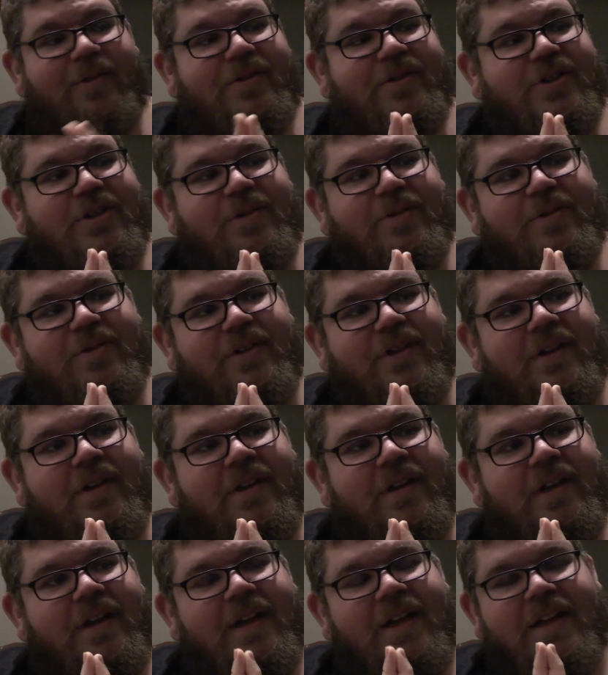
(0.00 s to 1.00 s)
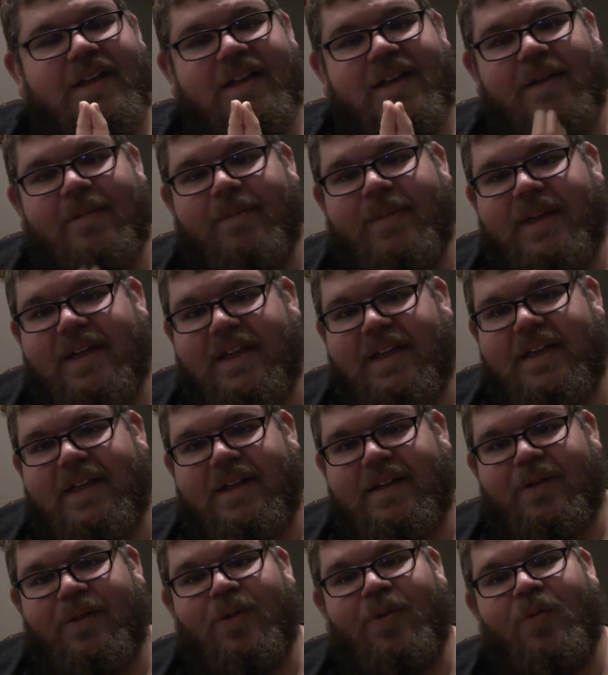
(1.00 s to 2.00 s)
She was a
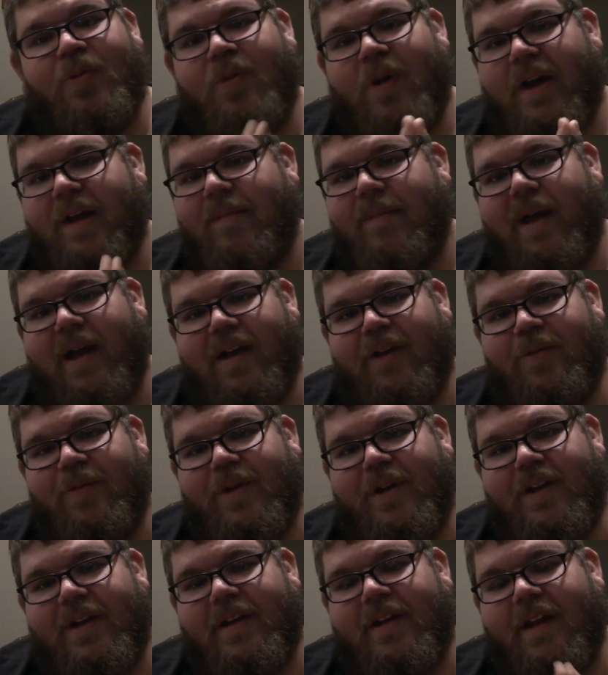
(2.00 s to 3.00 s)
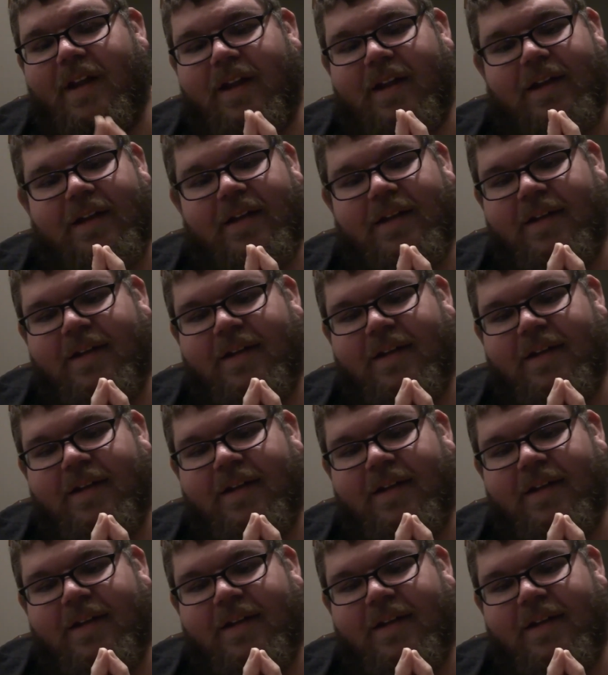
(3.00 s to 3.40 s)
comedian way back when, like